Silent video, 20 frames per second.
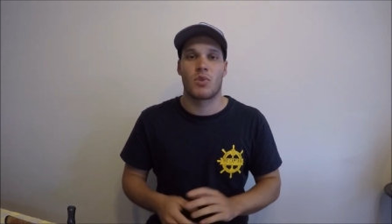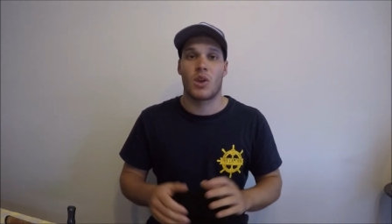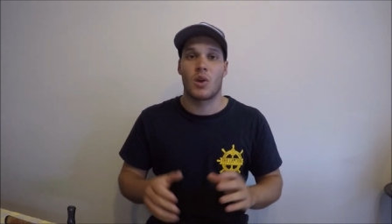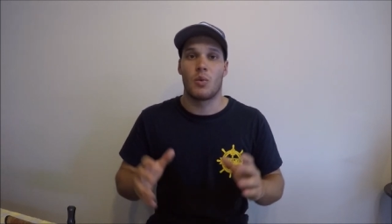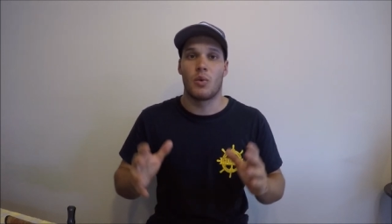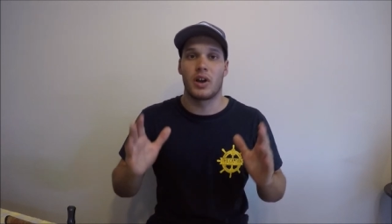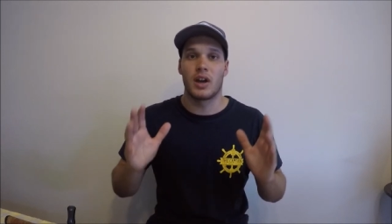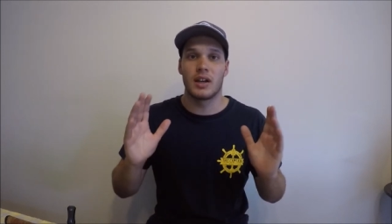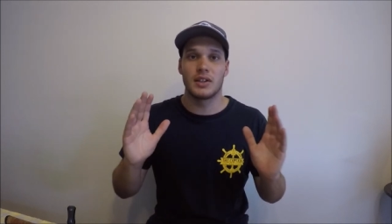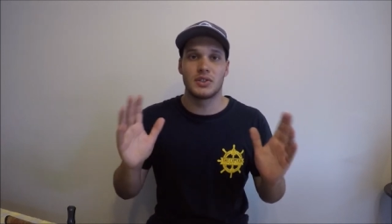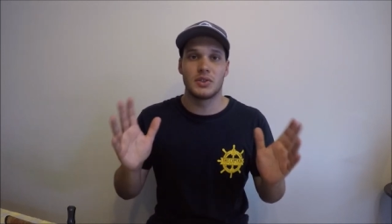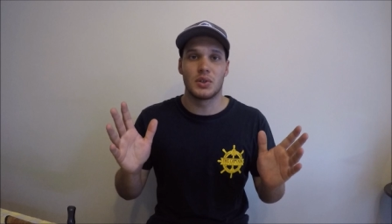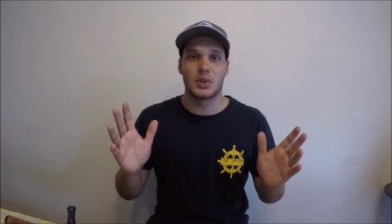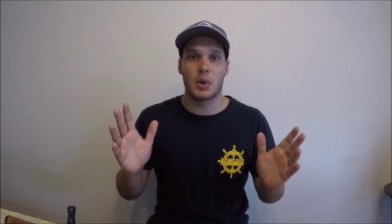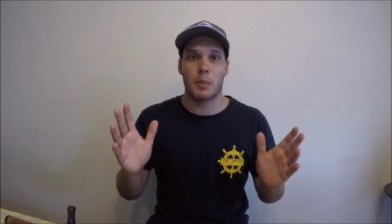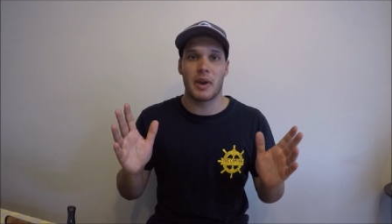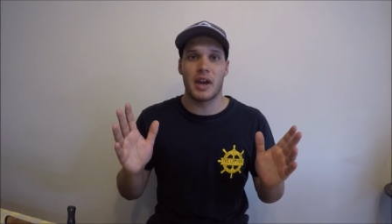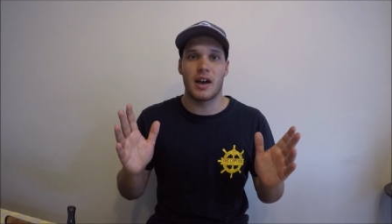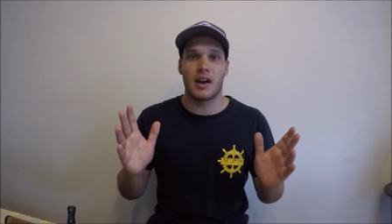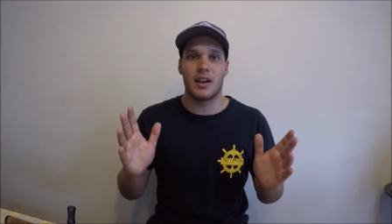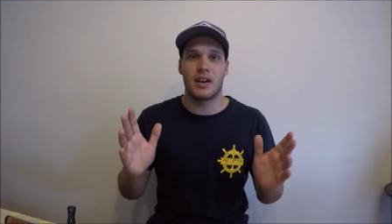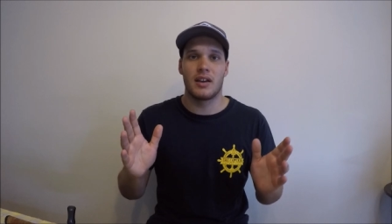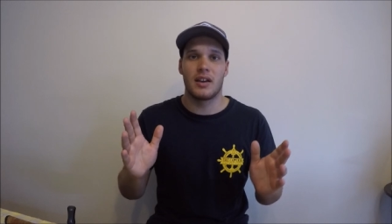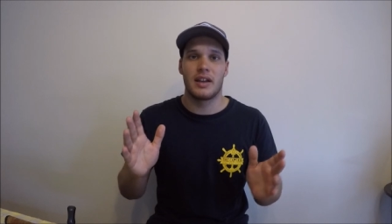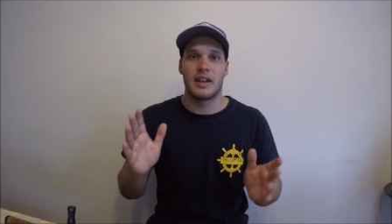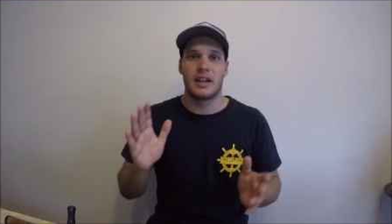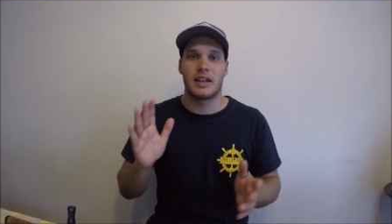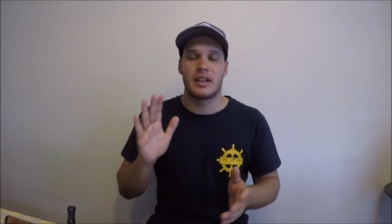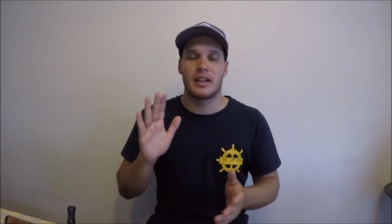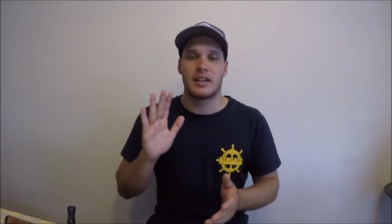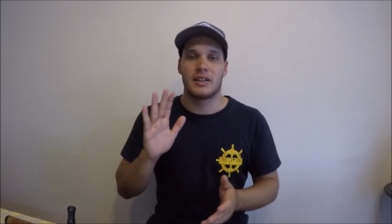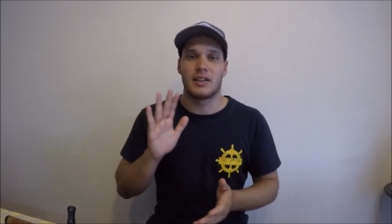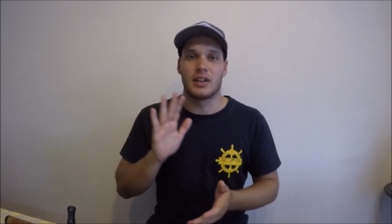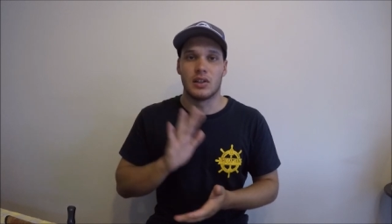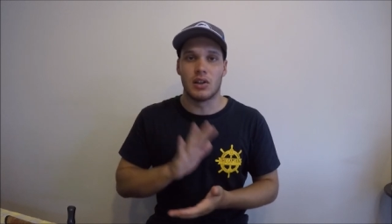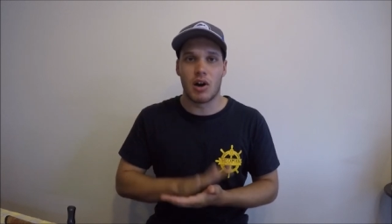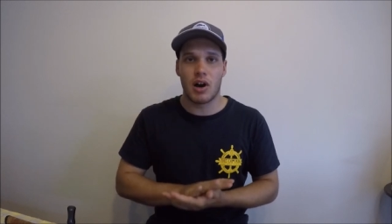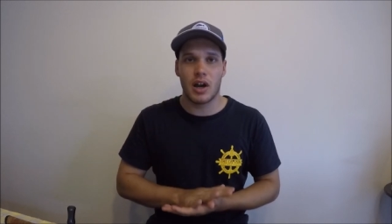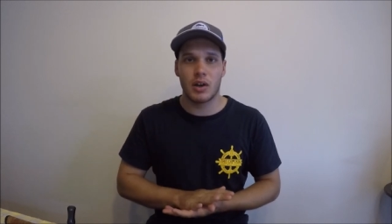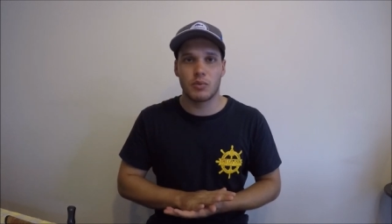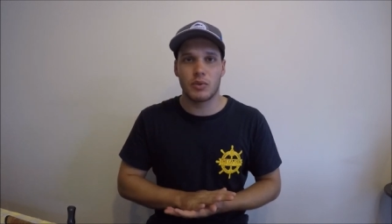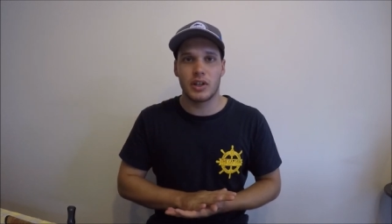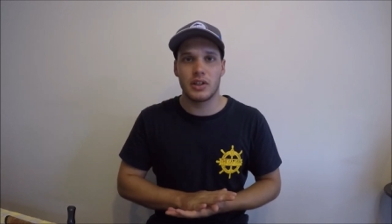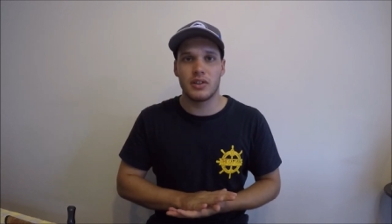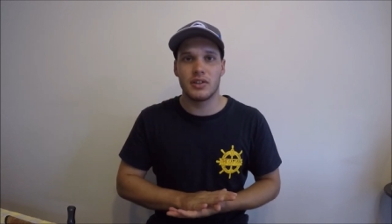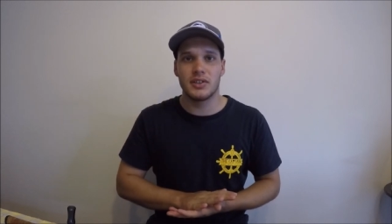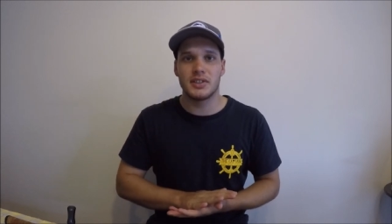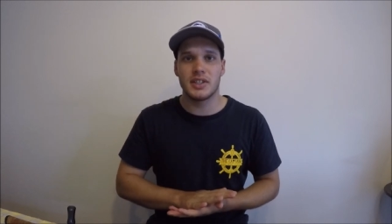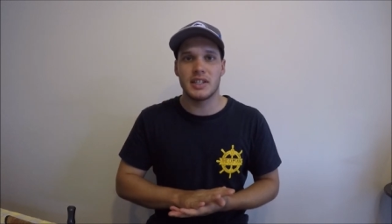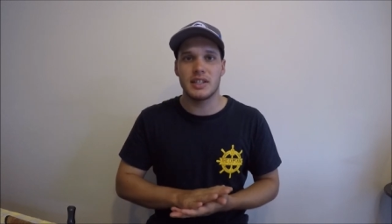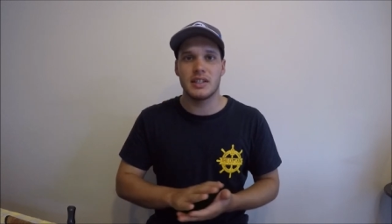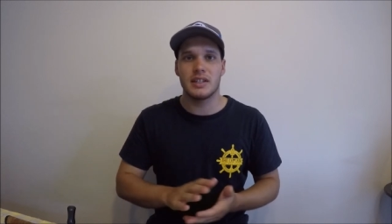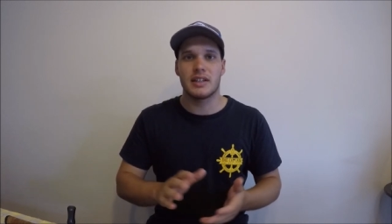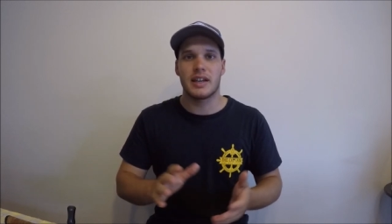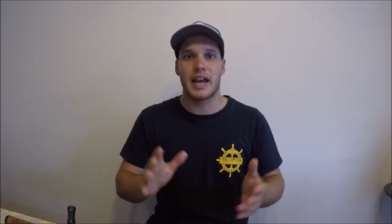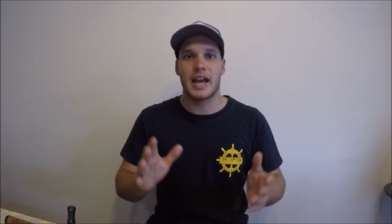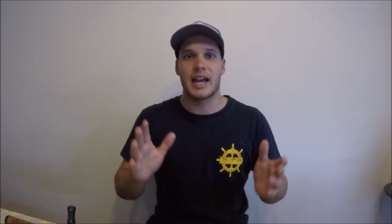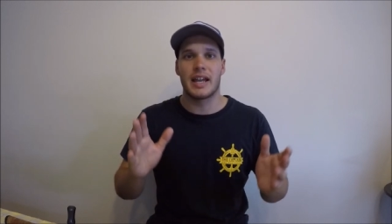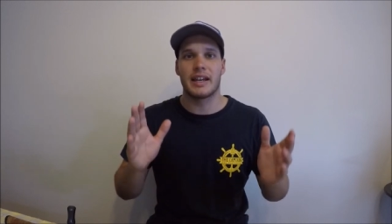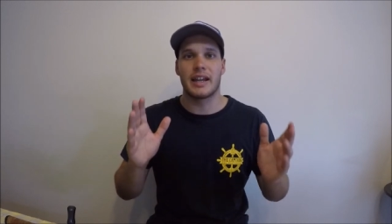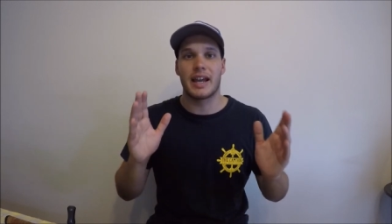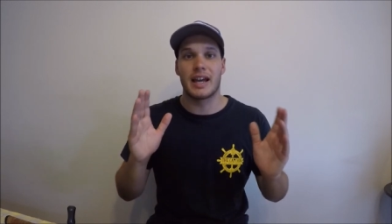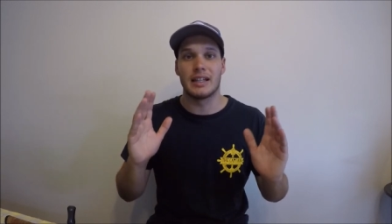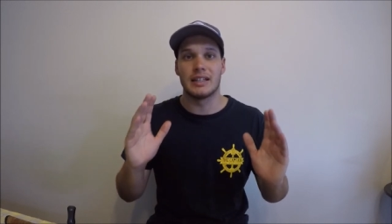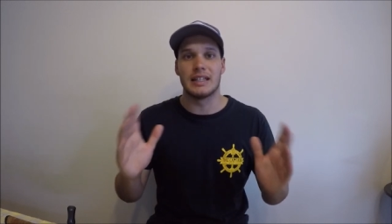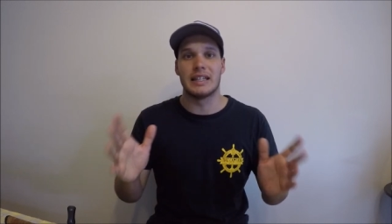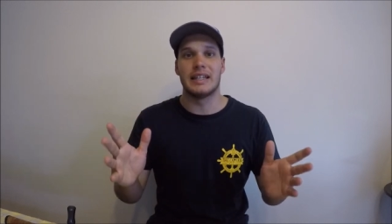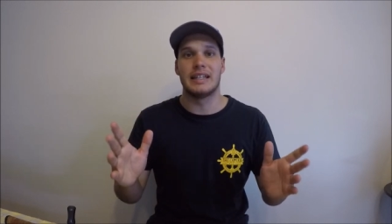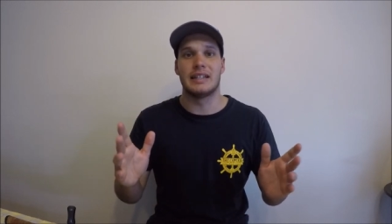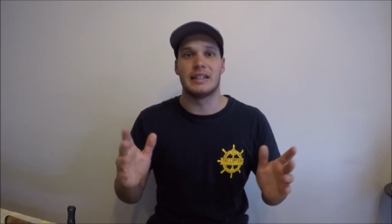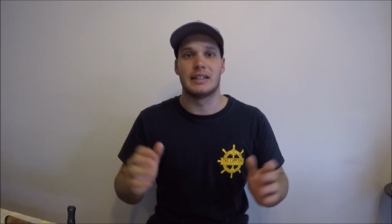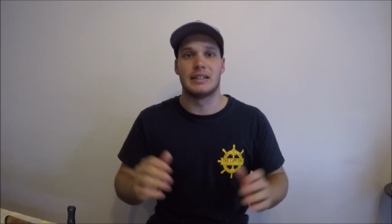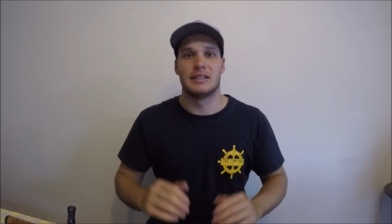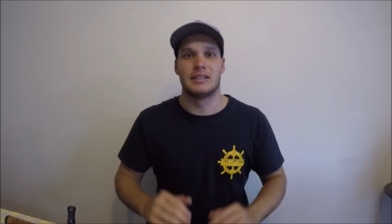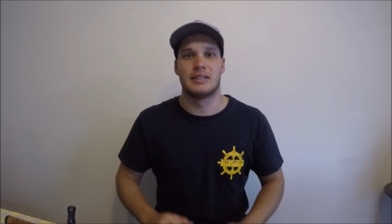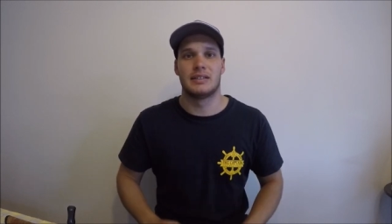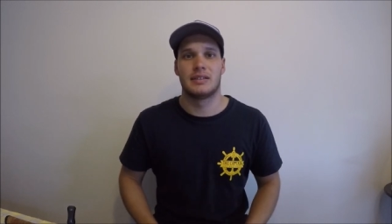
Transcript: We're going to talk about the line we're using and our leader.